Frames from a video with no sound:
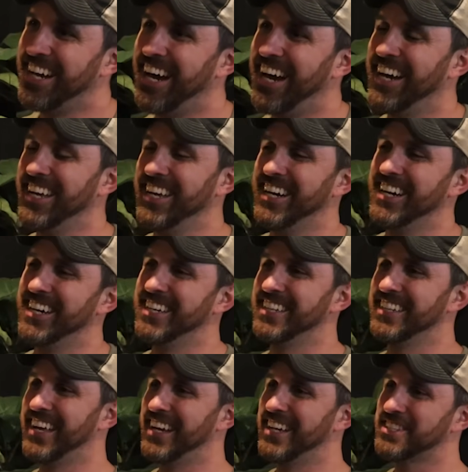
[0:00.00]
I
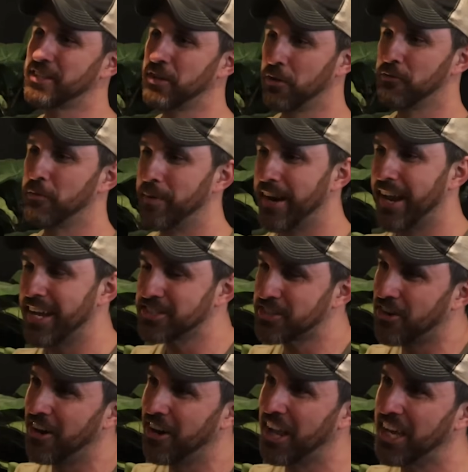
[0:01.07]
uh, I stole I, it from a
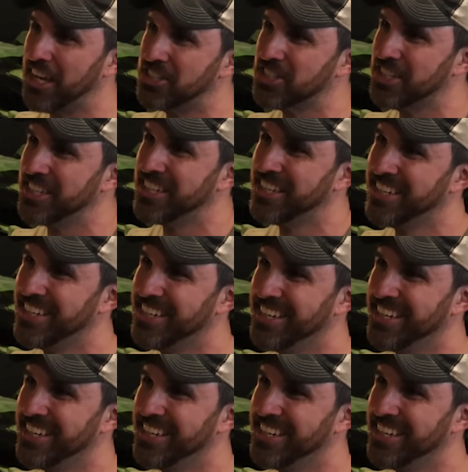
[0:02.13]
NASCAR legend.